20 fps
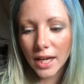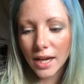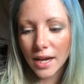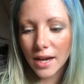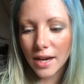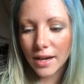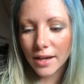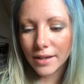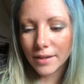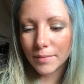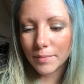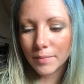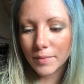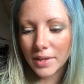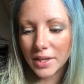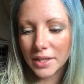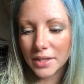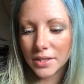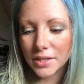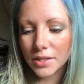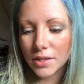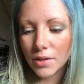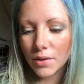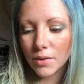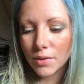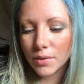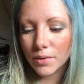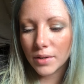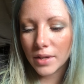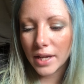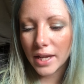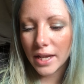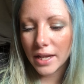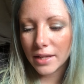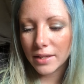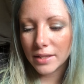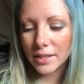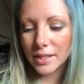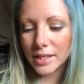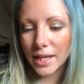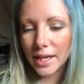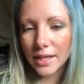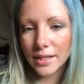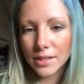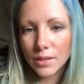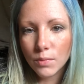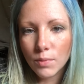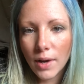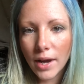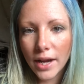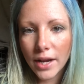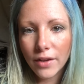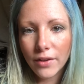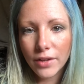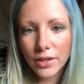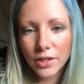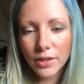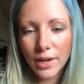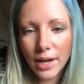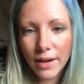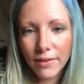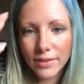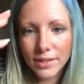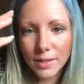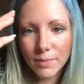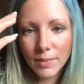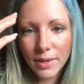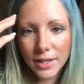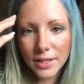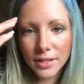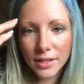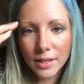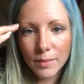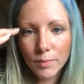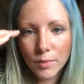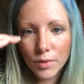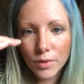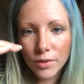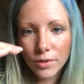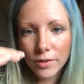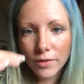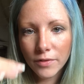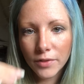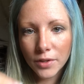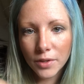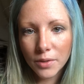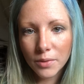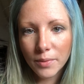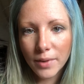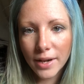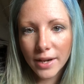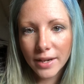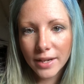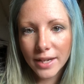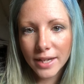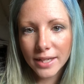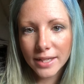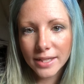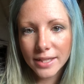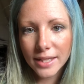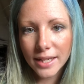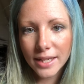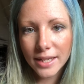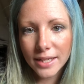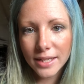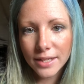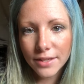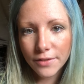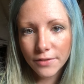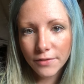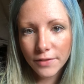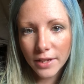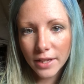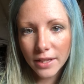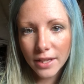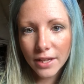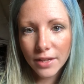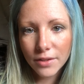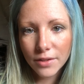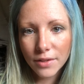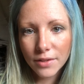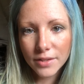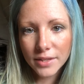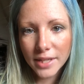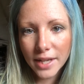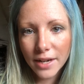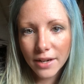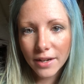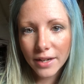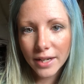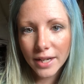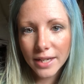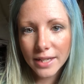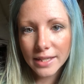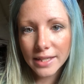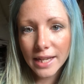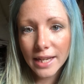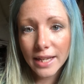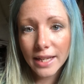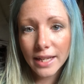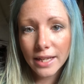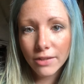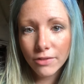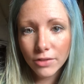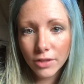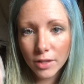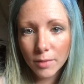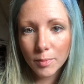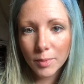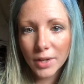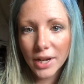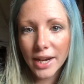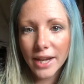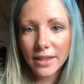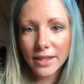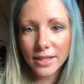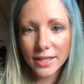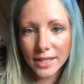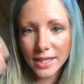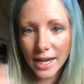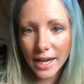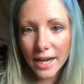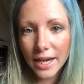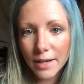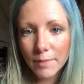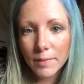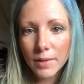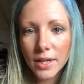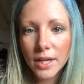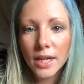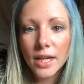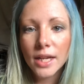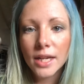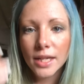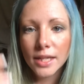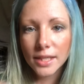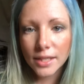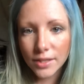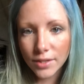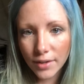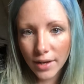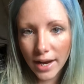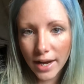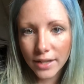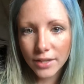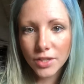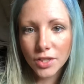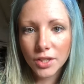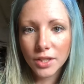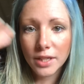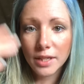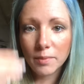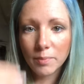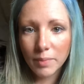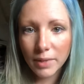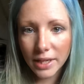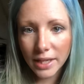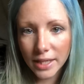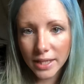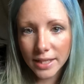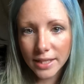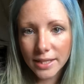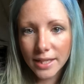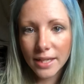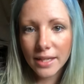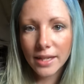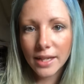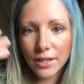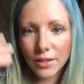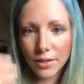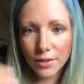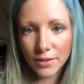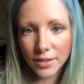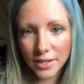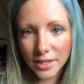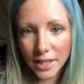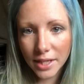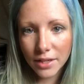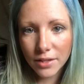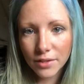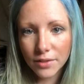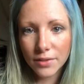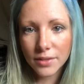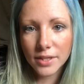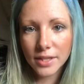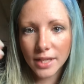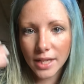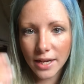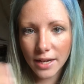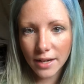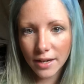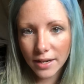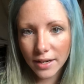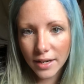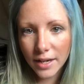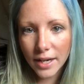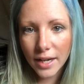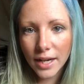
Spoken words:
And so it takes a while, and you have to mentally move your awareness into feeling those areas and give your brain the time to actually be sending those signals there